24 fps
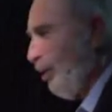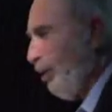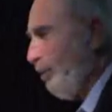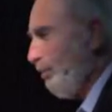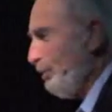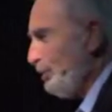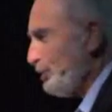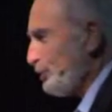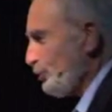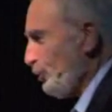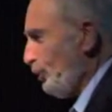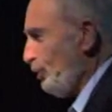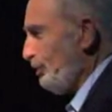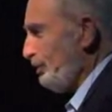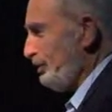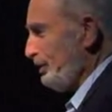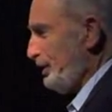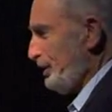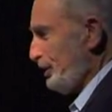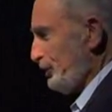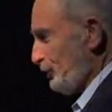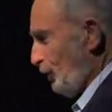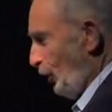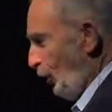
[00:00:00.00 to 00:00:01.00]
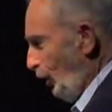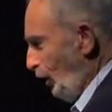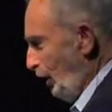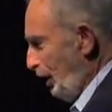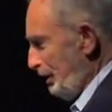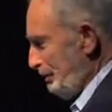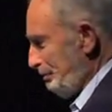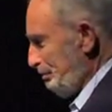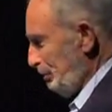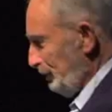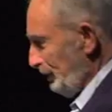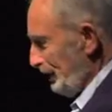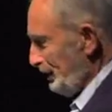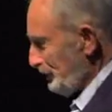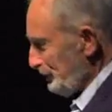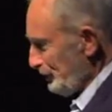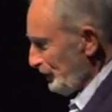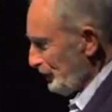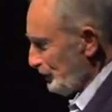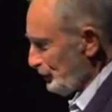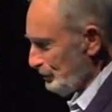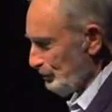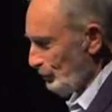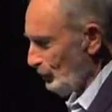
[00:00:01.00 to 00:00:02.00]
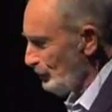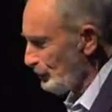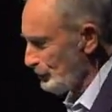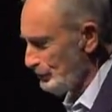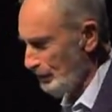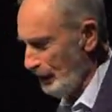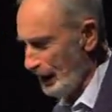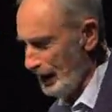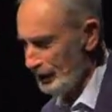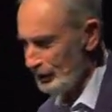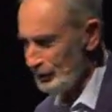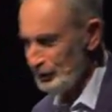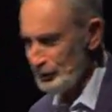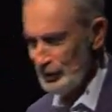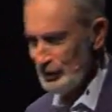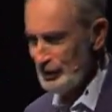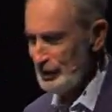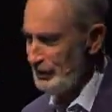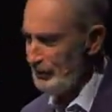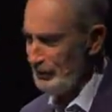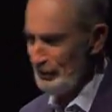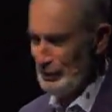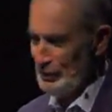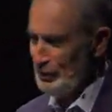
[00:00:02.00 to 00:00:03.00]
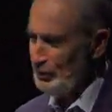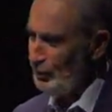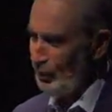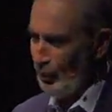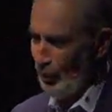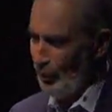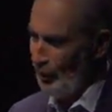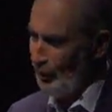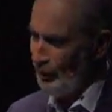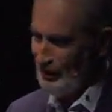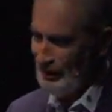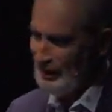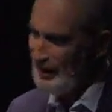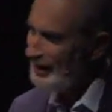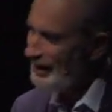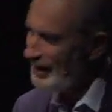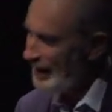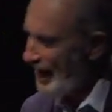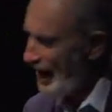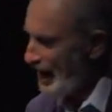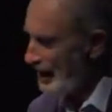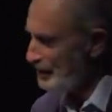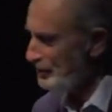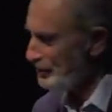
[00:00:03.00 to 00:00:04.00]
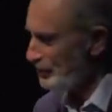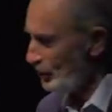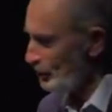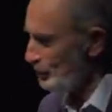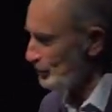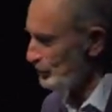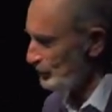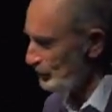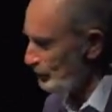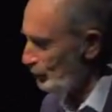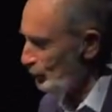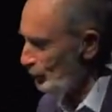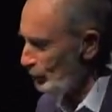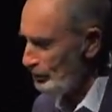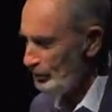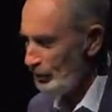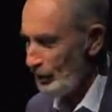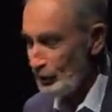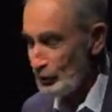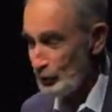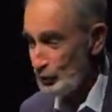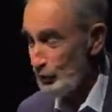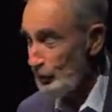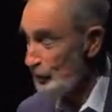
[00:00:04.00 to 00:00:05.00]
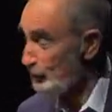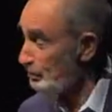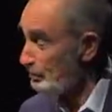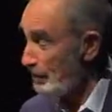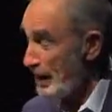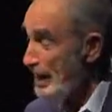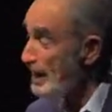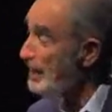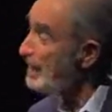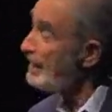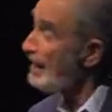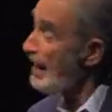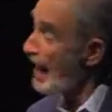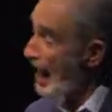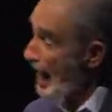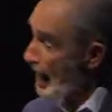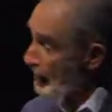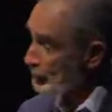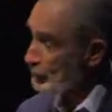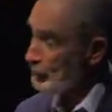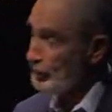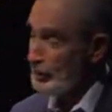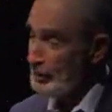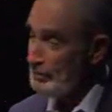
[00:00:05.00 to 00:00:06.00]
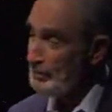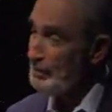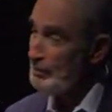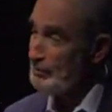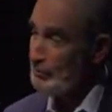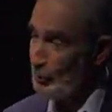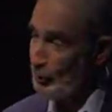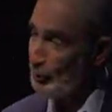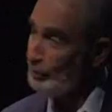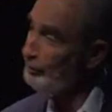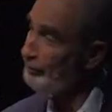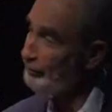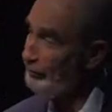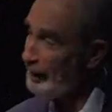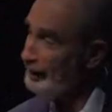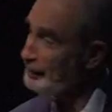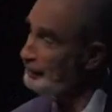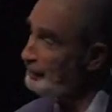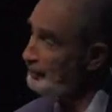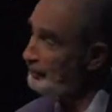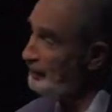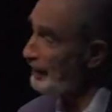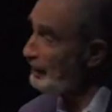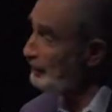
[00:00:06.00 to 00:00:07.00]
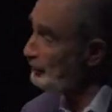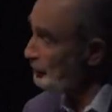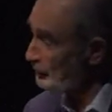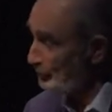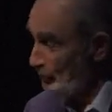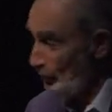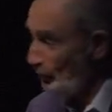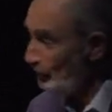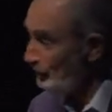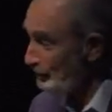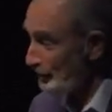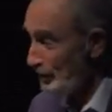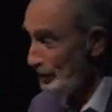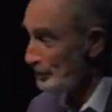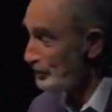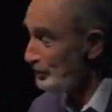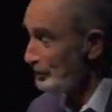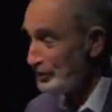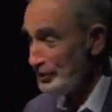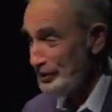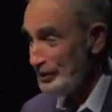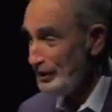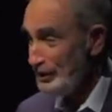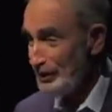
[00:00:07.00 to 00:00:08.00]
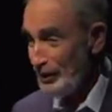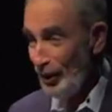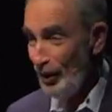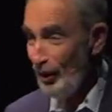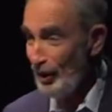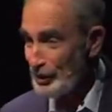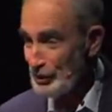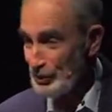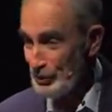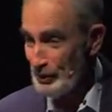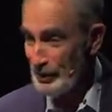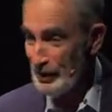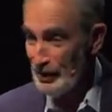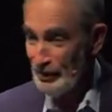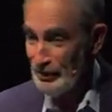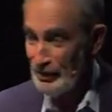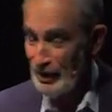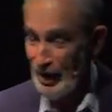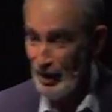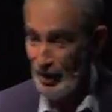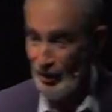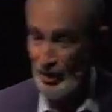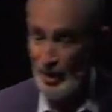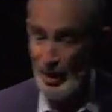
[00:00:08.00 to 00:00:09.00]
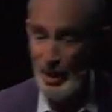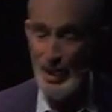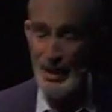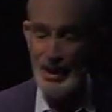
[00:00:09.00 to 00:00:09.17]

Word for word: almost all these hard plastic sports bottles are giving you all a dose of hormones, which may actually be more effective at small doses than large. We don't know.